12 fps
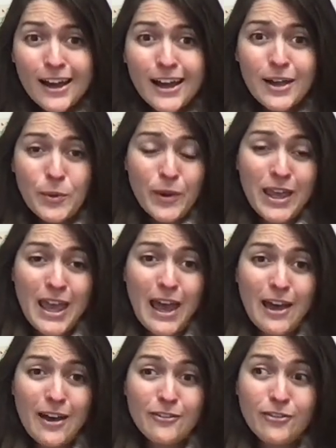And we
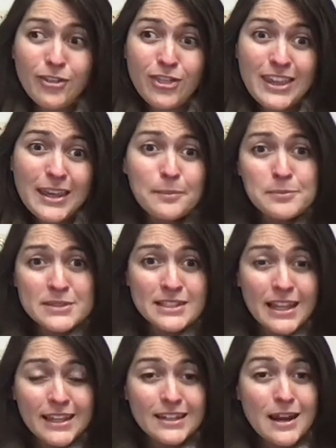have themes
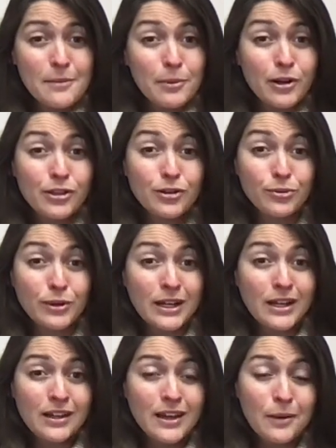like the number
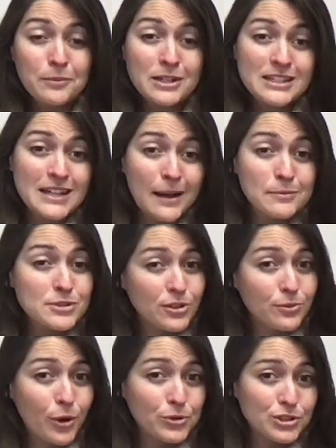three, how many times the
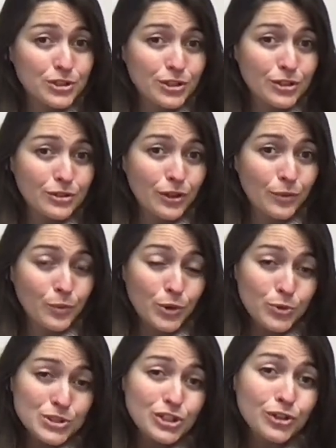
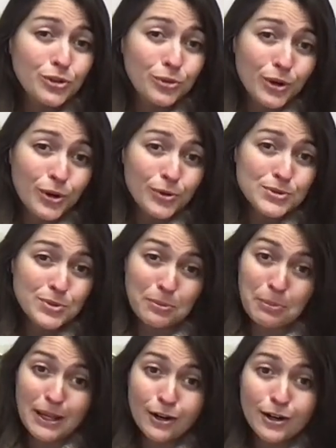rooster crows with
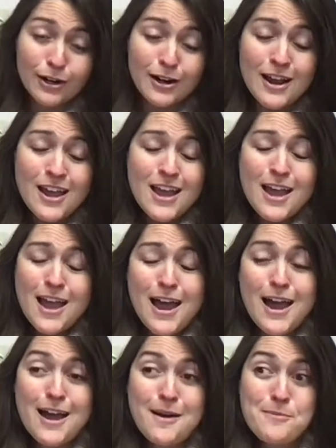Peter.
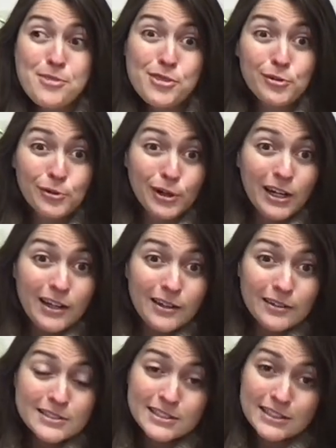
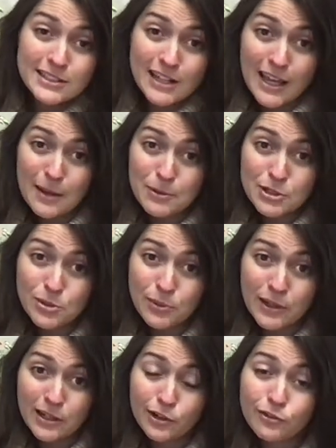Three is the day
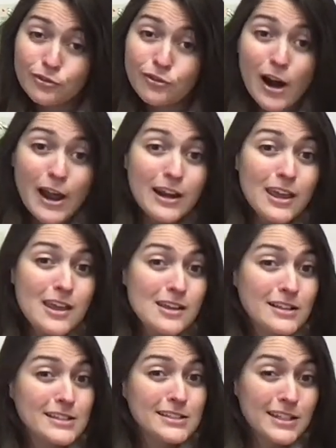between Good Friday
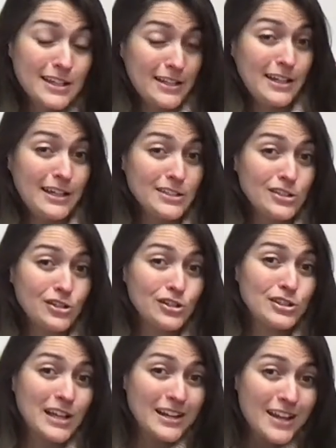and Easter
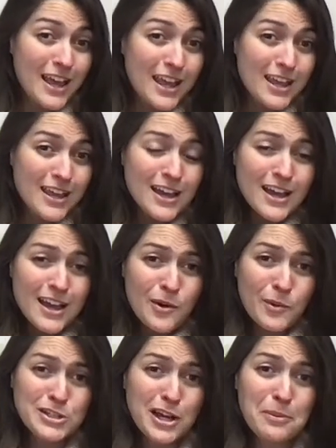Sunday.
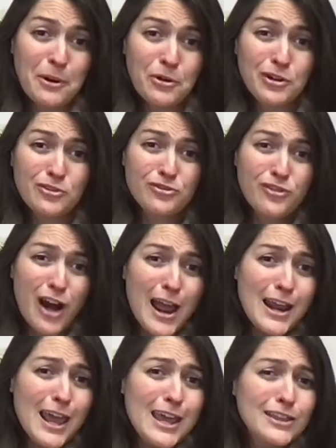We talk about Good
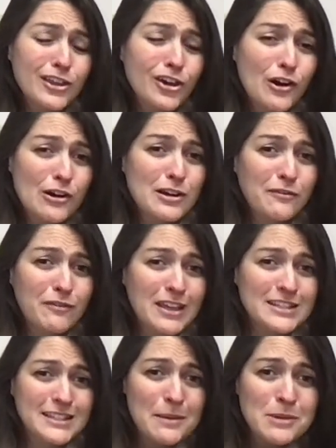Friday and the Garden of
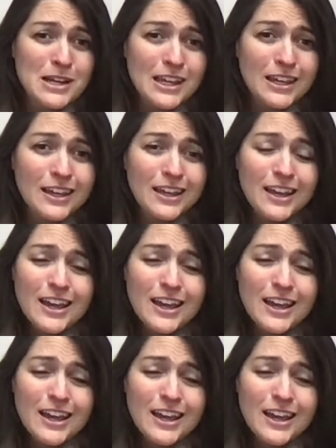Gethsemane.